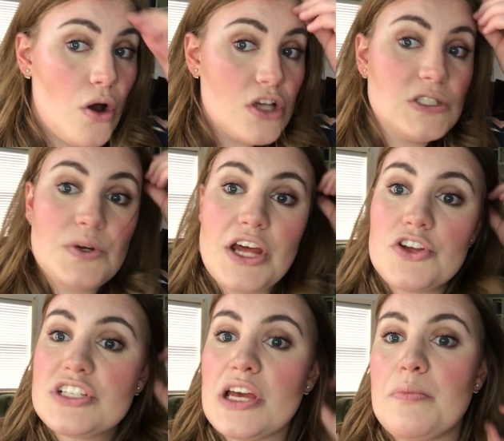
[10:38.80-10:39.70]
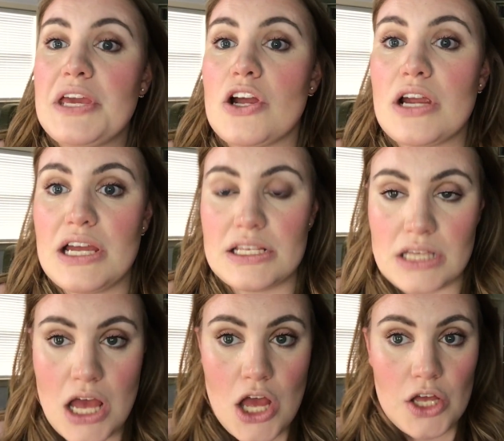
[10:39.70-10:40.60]
So another tip here is
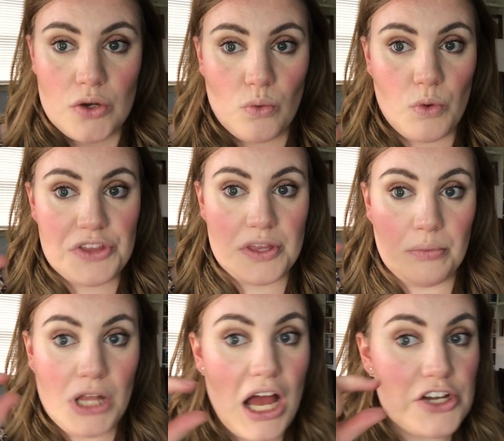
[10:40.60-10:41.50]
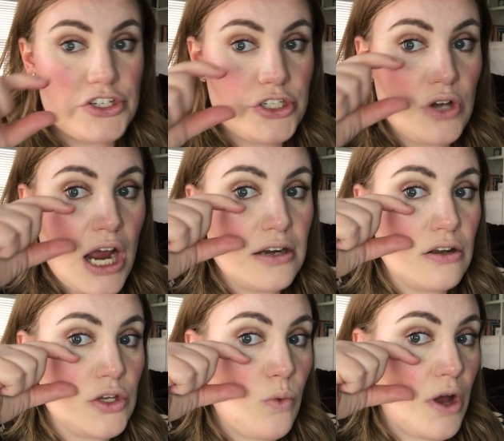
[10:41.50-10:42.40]
with the blush, you
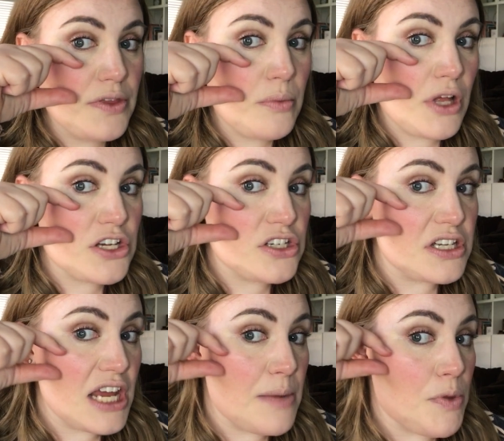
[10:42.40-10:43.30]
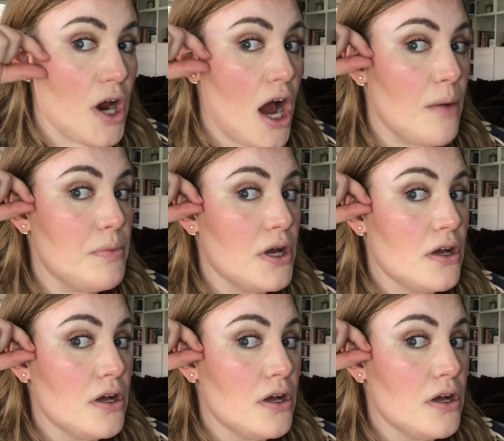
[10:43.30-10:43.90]
want the blush to taper up